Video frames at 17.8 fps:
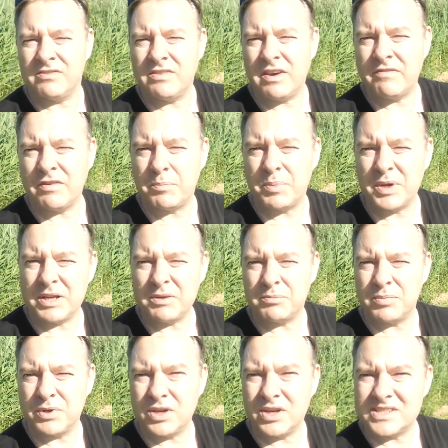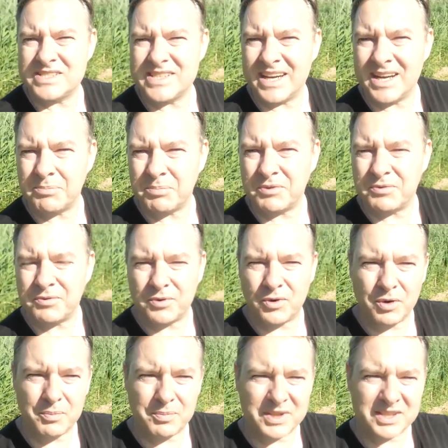have ever been burnt out
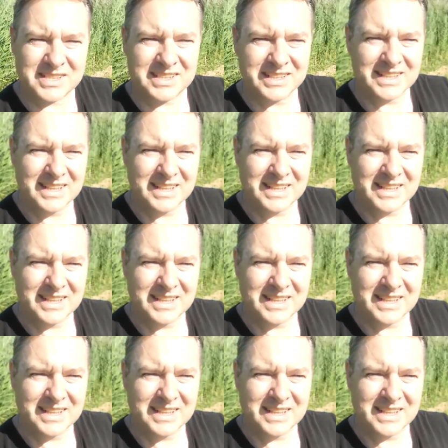before, but